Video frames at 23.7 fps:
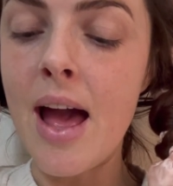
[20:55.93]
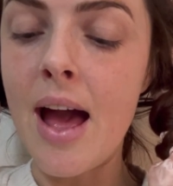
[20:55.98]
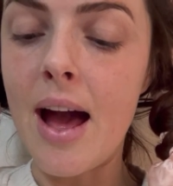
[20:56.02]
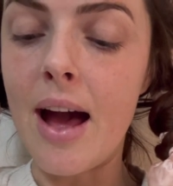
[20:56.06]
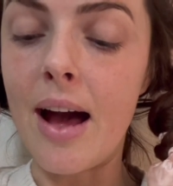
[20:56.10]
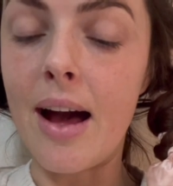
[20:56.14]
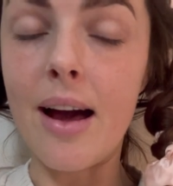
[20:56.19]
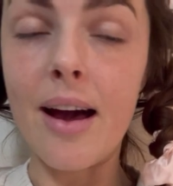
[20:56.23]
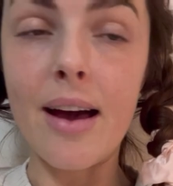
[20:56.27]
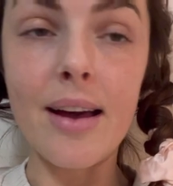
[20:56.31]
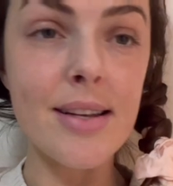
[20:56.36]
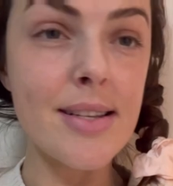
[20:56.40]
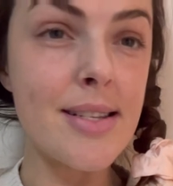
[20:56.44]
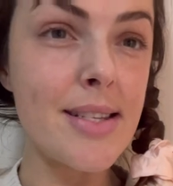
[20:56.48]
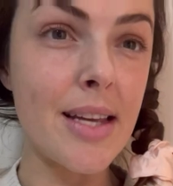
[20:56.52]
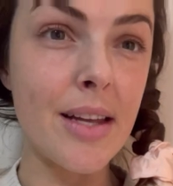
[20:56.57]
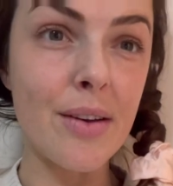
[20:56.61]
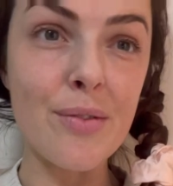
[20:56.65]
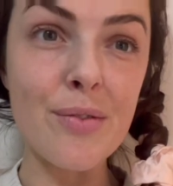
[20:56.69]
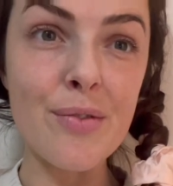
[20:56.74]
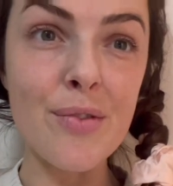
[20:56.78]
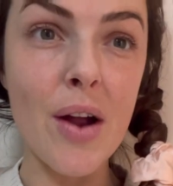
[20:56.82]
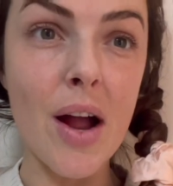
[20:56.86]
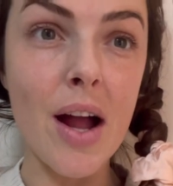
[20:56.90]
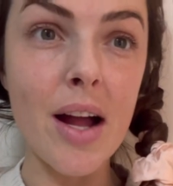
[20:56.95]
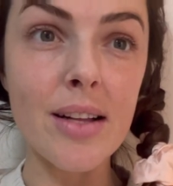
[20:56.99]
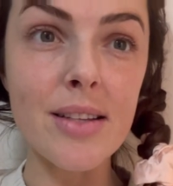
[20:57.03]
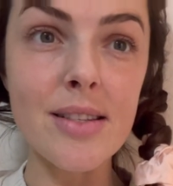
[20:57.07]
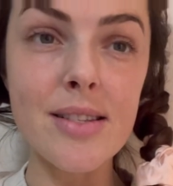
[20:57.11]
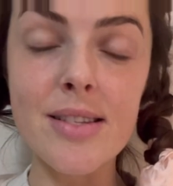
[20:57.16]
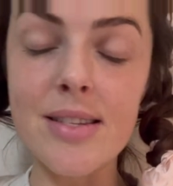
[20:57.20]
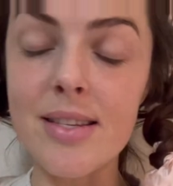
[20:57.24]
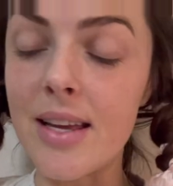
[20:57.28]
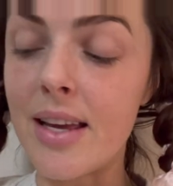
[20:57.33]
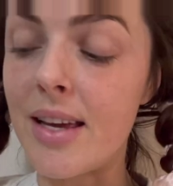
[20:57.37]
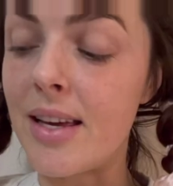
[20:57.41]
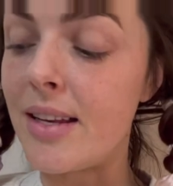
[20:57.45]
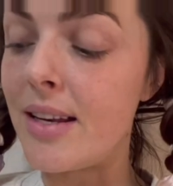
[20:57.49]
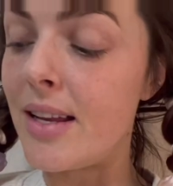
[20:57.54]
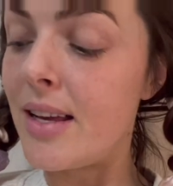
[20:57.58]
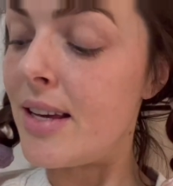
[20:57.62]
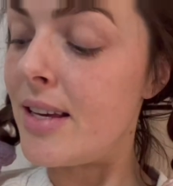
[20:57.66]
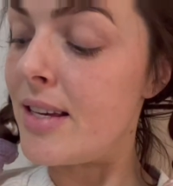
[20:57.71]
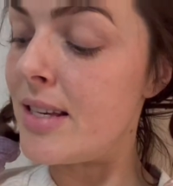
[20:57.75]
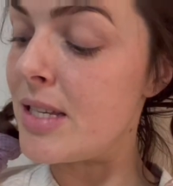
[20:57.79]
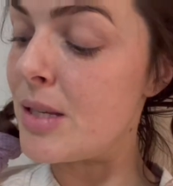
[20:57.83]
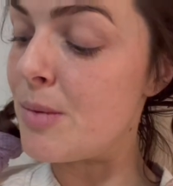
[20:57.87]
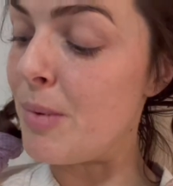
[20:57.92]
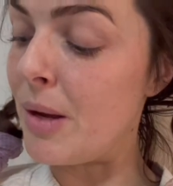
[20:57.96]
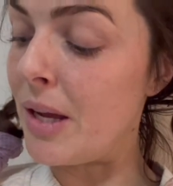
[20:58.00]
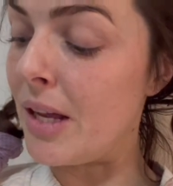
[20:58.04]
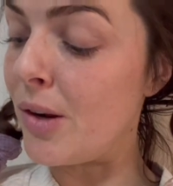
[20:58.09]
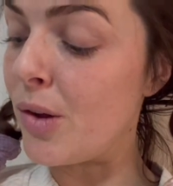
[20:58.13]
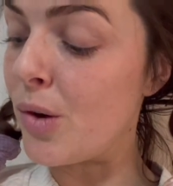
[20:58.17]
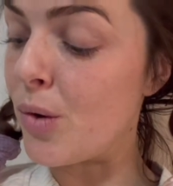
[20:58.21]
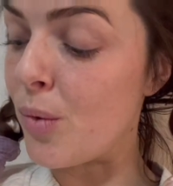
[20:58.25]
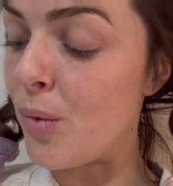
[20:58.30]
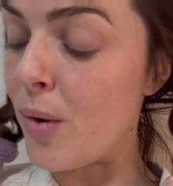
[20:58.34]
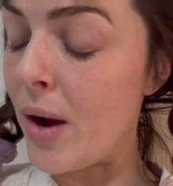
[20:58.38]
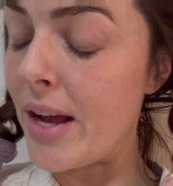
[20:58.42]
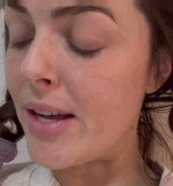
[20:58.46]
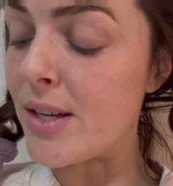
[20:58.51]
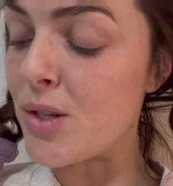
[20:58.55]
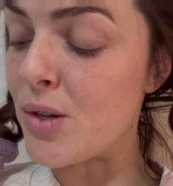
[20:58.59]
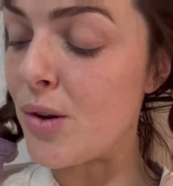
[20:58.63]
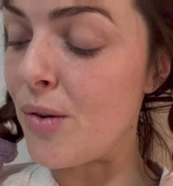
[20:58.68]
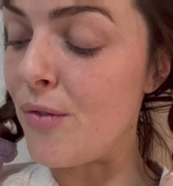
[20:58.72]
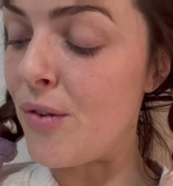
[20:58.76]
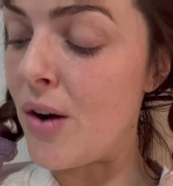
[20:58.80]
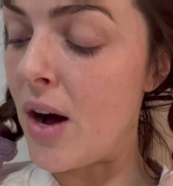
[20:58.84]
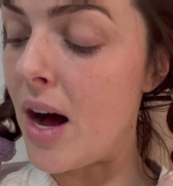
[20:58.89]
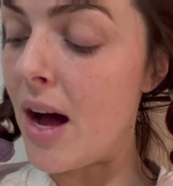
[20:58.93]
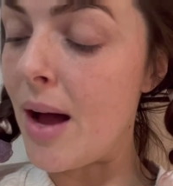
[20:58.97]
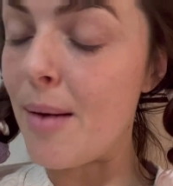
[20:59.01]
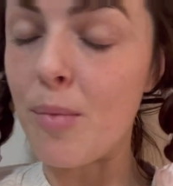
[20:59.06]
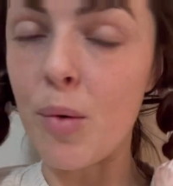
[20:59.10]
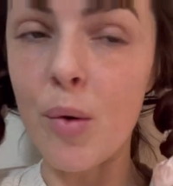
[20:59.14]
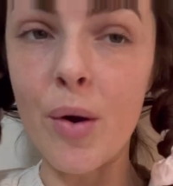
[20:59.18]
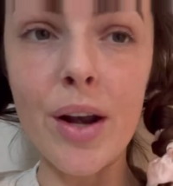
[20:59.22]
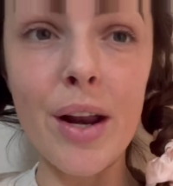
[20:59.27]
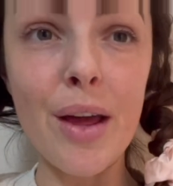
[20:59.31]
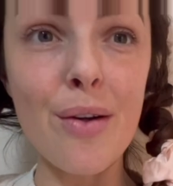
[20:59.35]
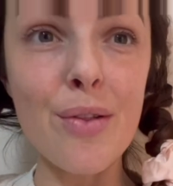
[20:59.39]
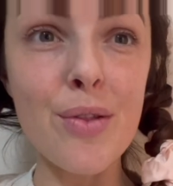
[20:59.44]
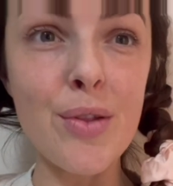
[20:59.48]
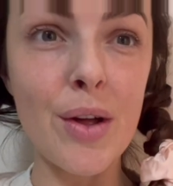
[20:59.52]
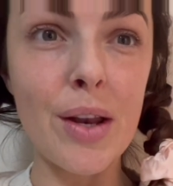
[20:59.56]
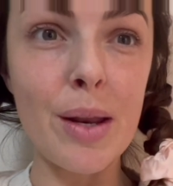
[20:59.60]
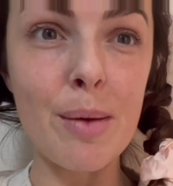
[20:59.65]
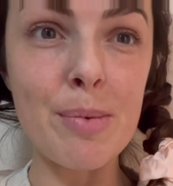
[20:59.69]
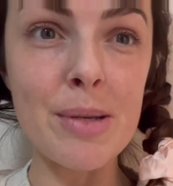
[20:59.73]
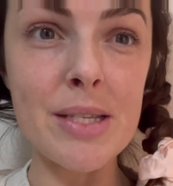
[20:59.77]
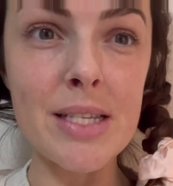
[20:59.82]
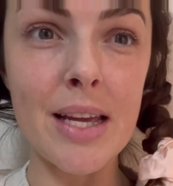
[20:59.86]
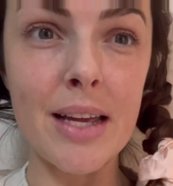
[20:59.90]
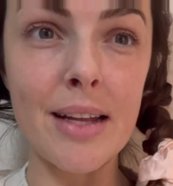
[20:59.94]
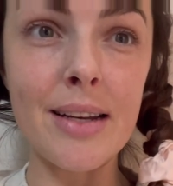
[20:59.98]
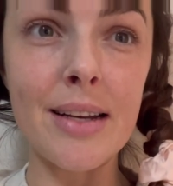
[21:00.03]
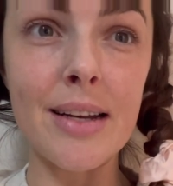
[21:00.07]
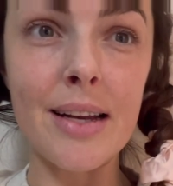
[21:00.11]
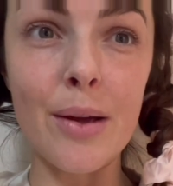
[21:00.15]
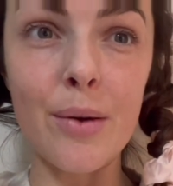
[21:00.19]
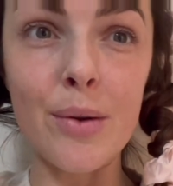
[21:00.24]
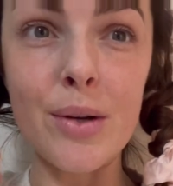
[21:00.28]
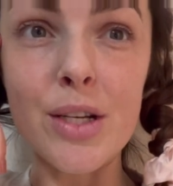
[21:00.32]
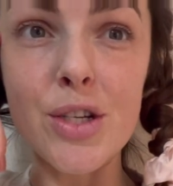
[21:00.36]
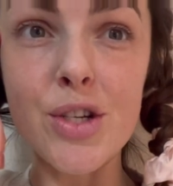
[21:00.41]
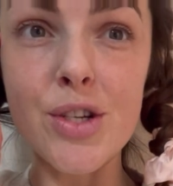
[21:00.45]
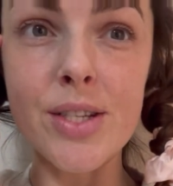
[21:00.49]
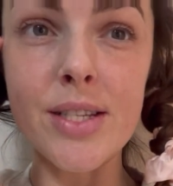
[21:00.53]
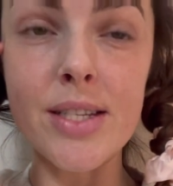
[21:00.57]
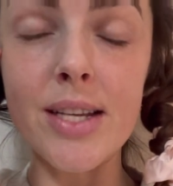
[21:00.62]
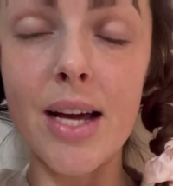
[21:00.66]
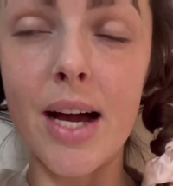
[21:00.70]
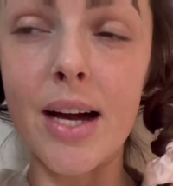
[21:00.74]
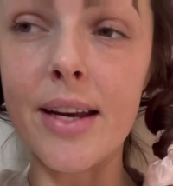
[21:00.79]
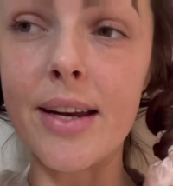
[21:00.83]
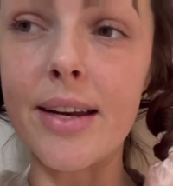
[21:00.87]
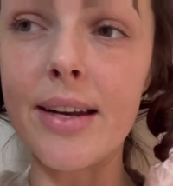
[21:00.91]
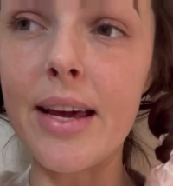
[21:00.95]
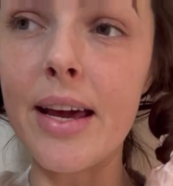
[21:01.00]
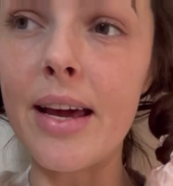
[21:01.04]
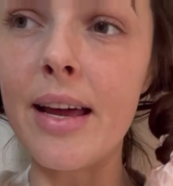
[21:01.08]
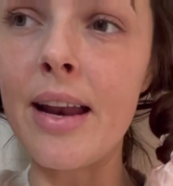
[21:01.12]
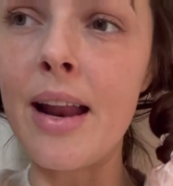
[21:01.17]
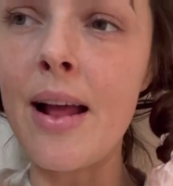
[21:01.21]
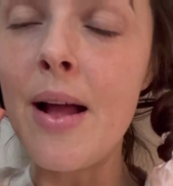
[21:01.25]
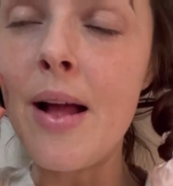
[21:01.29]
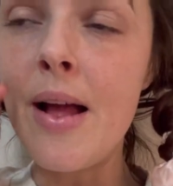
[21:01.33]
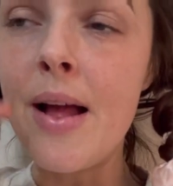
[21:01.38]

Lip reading: It's set in France. It has been great so far. I'm already at 30% and I only just started it.